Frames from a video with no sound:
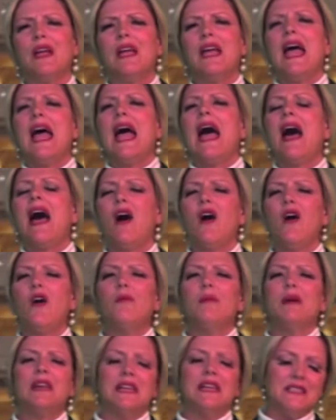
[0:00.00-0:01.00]
how
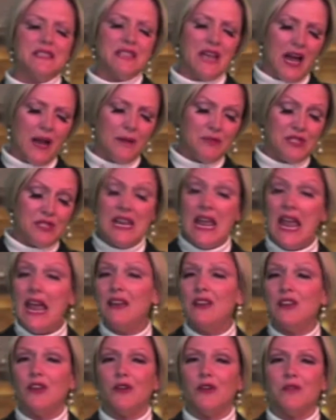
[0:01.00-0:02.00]
many times.
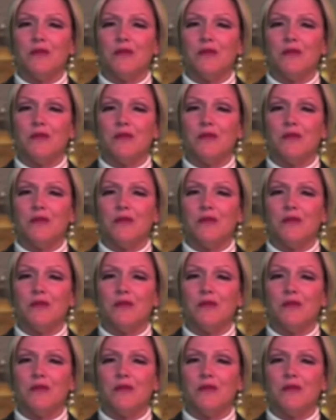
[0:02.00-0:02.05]
Daniel,